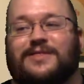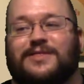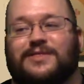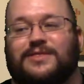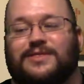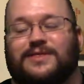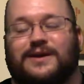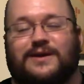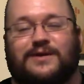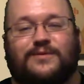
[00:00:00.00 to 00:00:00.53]

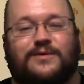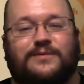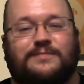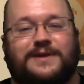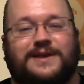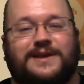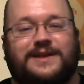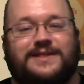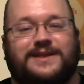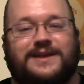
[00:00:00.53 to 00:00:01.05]
there will
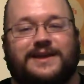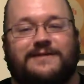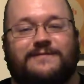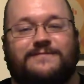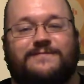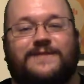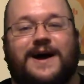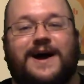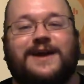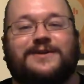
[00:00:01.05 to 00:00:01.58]
be the
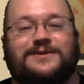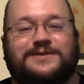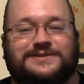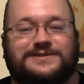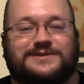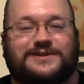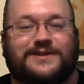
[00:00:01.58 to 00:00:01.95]
finals